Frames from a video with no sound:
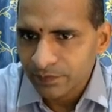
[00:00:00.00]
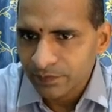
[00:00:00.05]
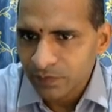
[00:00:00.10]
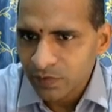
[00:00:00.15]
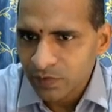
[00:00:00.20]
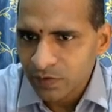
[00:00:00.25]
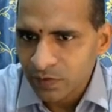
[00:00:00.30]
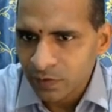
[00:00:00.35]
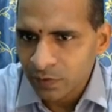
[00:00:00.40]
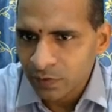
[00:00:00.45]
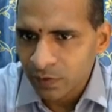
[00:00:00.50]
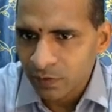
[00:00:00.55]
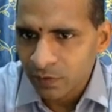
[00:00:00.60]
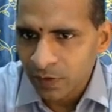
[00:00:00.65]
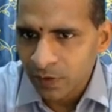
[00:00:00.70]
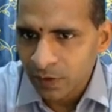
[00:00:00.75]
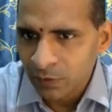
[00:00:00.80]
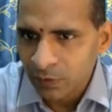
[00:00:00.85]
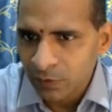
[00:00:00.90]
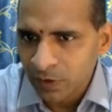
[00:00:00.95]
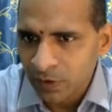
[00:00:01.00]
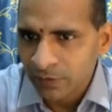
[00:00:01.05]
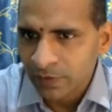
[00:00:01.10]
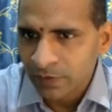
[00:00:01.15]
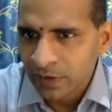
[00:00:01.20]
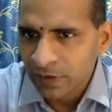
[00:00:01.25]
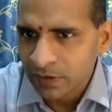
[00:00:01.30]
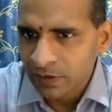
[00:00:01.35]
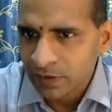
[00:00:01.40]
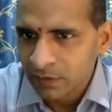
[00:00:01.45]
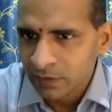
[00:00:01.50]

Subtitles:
So now what you are giving?